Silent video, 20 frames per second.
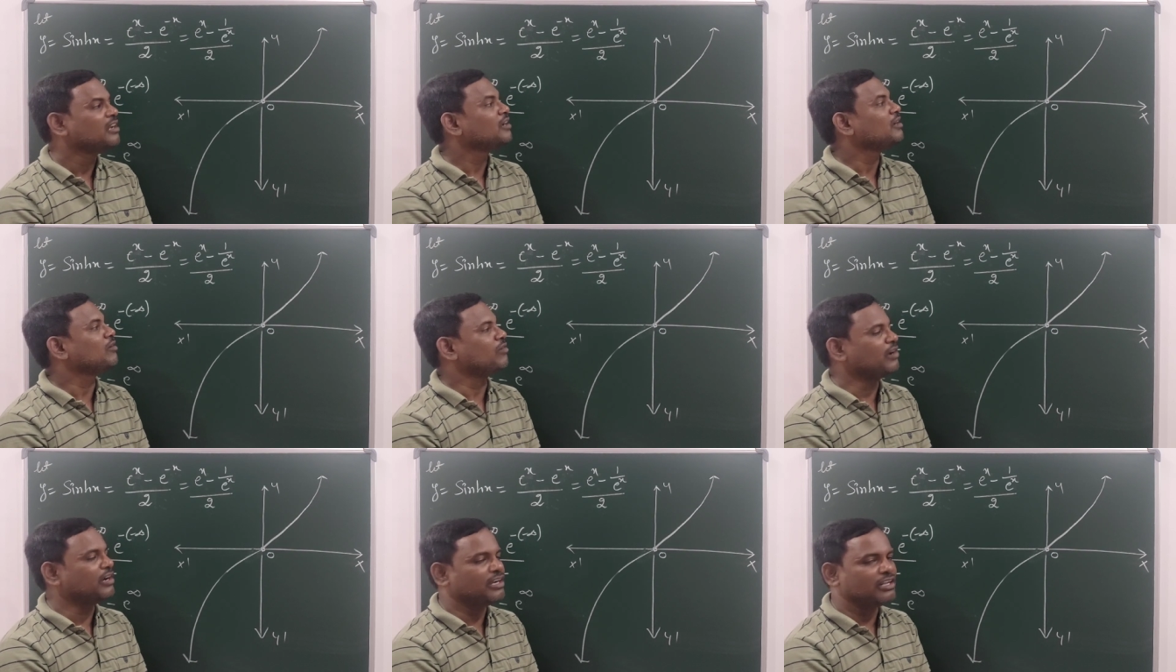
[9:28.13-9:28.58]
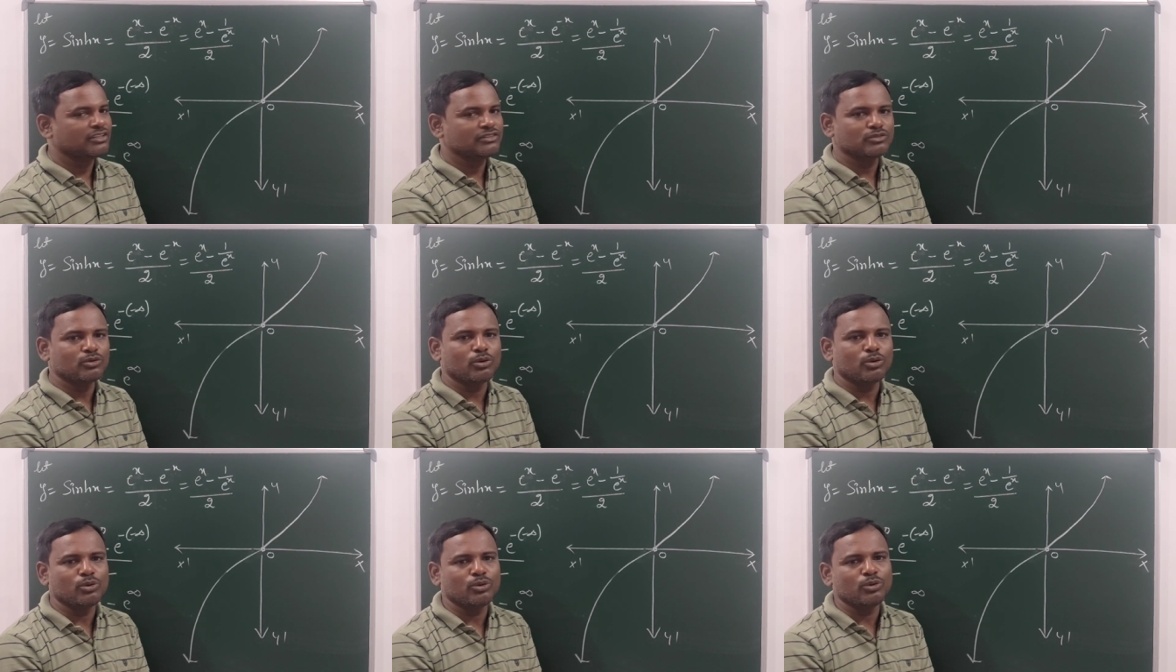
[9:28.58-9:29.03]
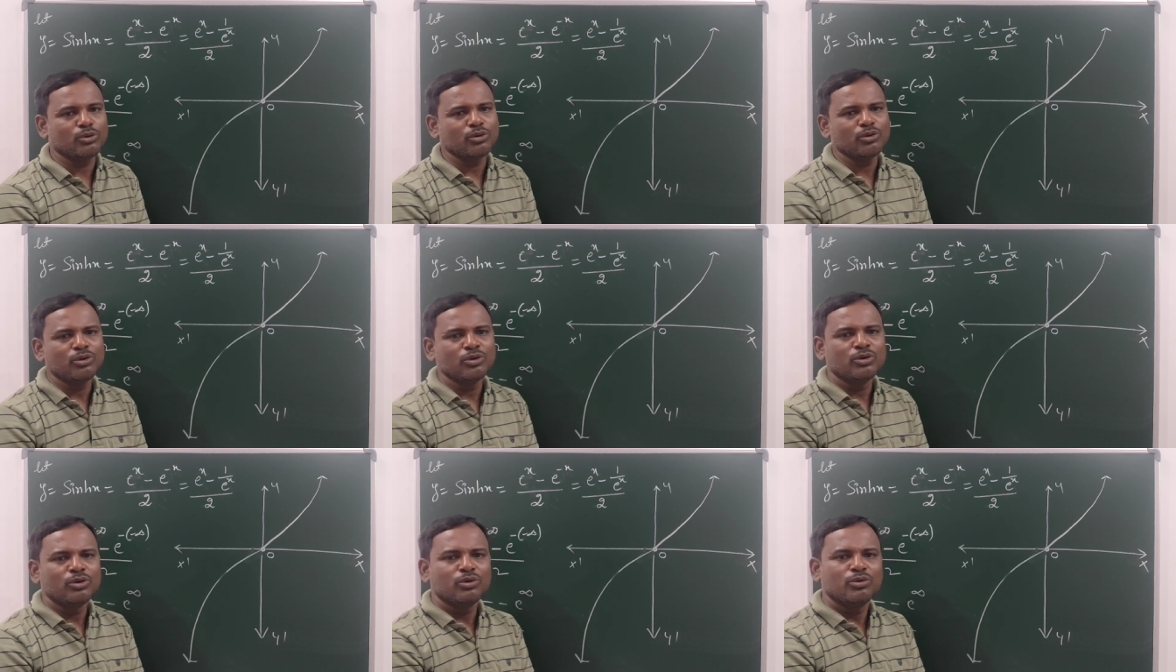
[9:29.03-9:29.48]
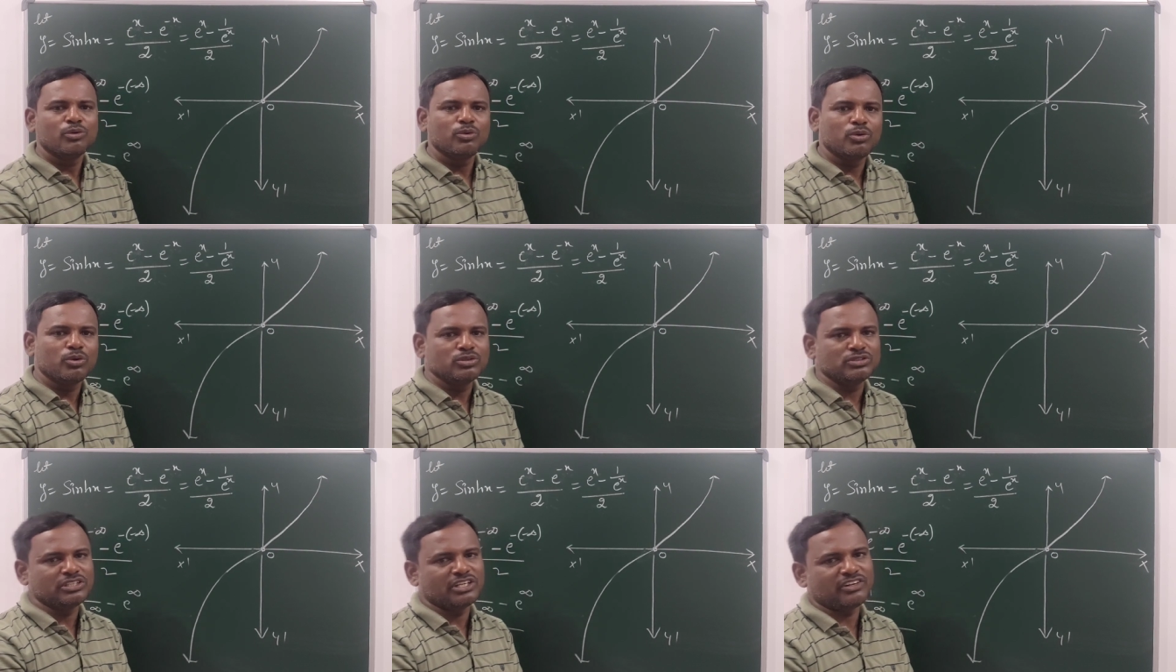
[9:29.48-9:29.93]
Now let us go to
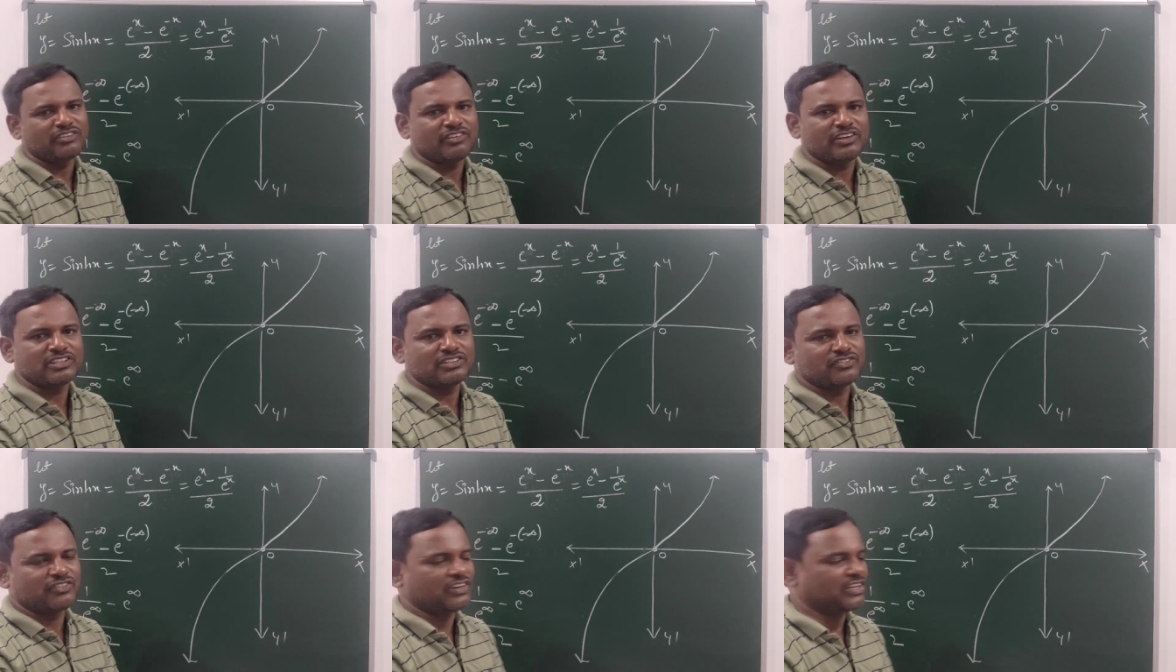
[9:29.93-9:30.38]
whose inverse